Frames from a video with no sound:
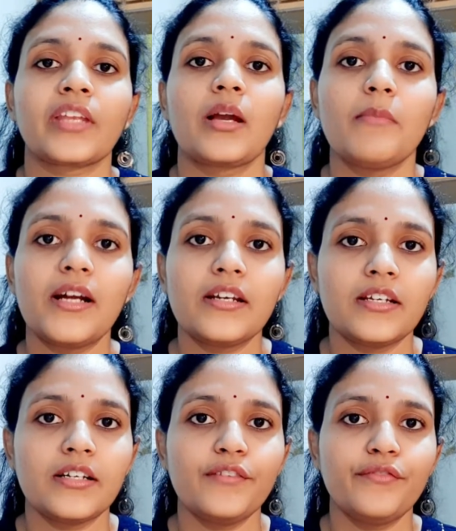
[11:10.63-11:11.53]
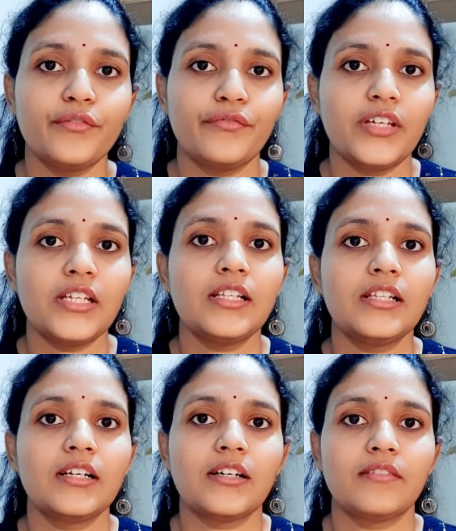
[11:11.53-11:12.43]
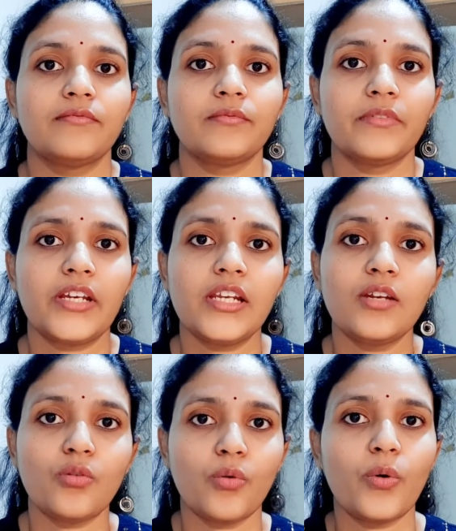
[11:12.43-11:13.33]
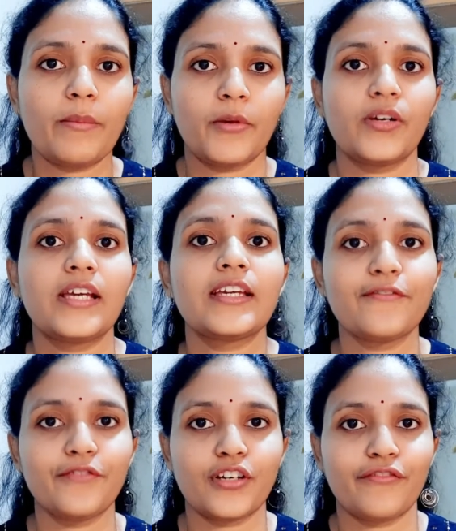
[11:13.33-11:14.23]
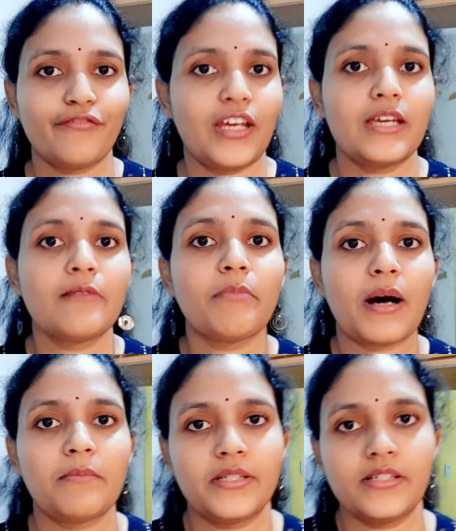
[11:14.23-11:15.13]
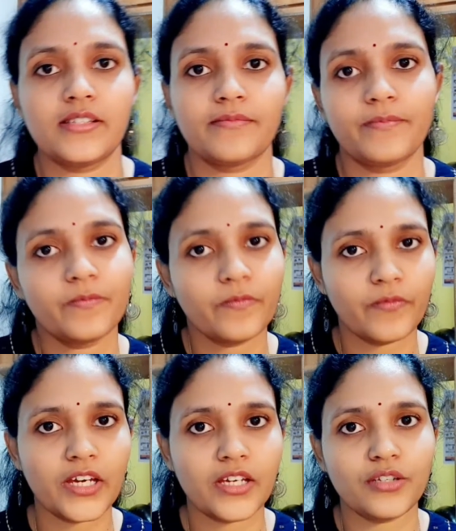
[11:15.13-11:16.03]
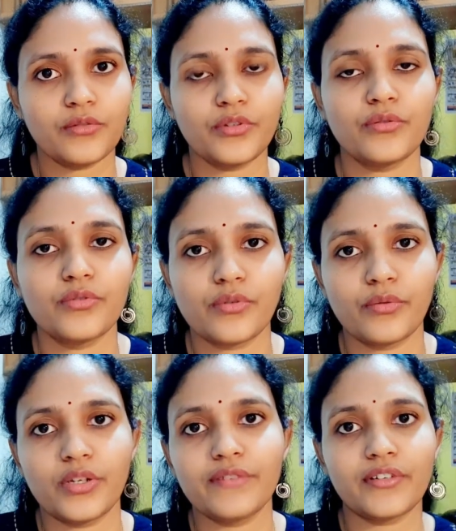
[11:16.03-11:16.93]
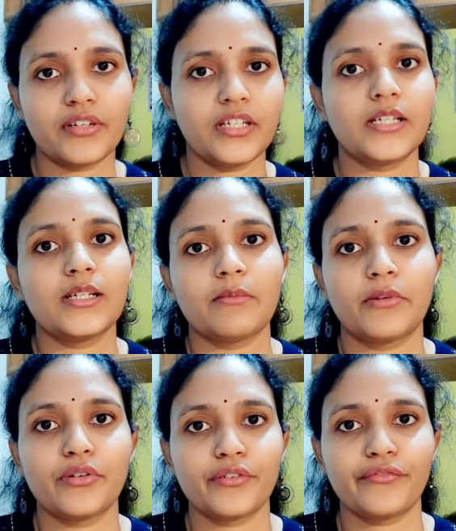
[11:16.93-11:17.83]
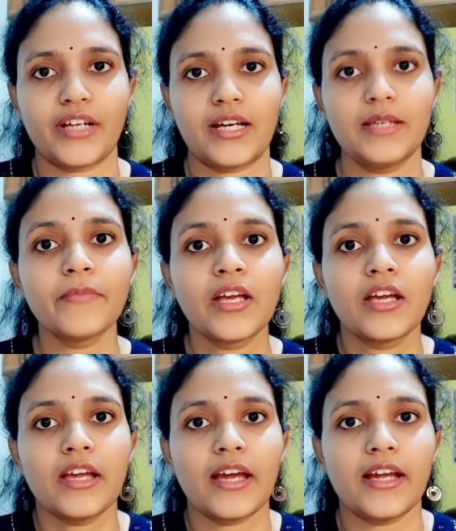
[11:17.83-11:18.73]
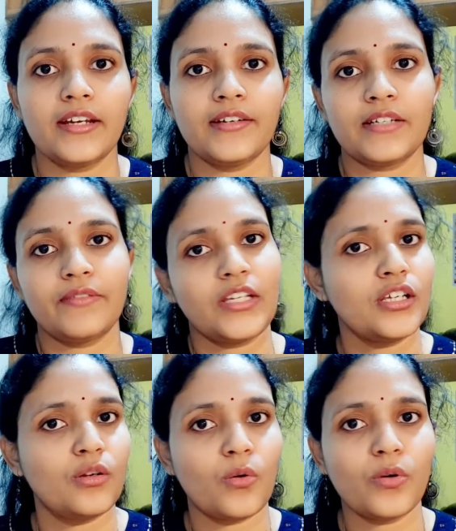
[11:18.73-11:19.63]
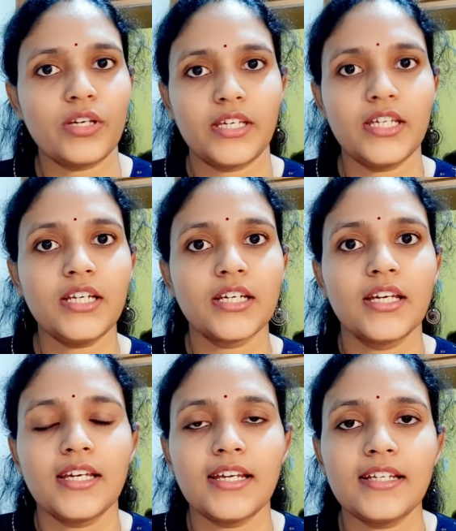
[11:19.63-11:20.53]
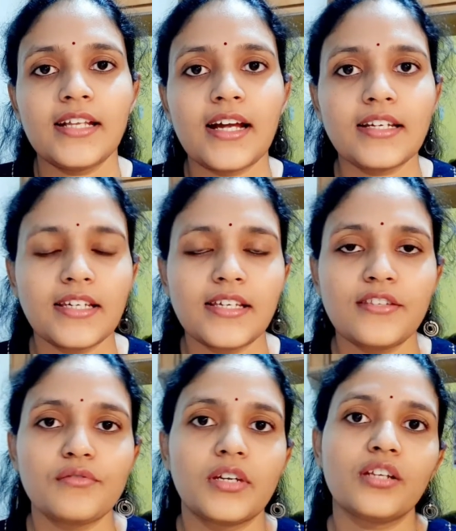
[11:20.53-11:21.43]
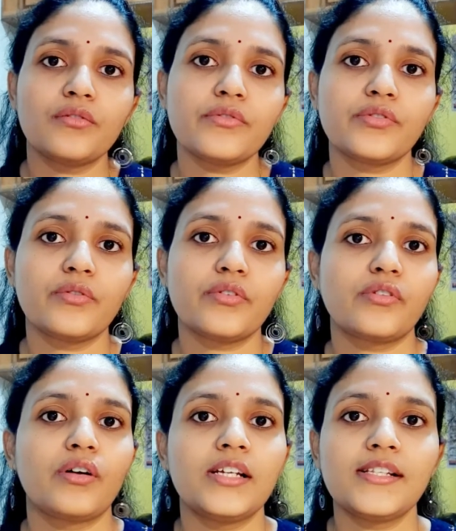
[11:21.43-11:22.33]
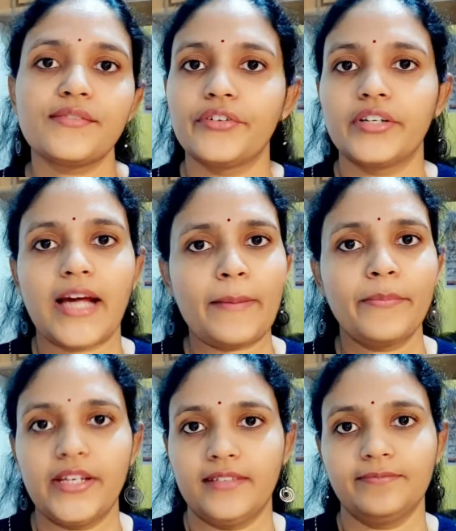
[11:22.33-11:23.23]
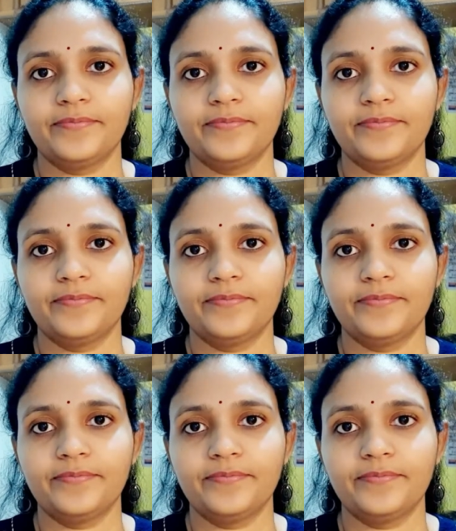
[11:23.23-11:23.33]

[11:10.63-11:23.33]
But if you feel very low amount, like if you are frying papads, where you use only for little amount of time and a very low heat, in that case you can use those oils for tempering.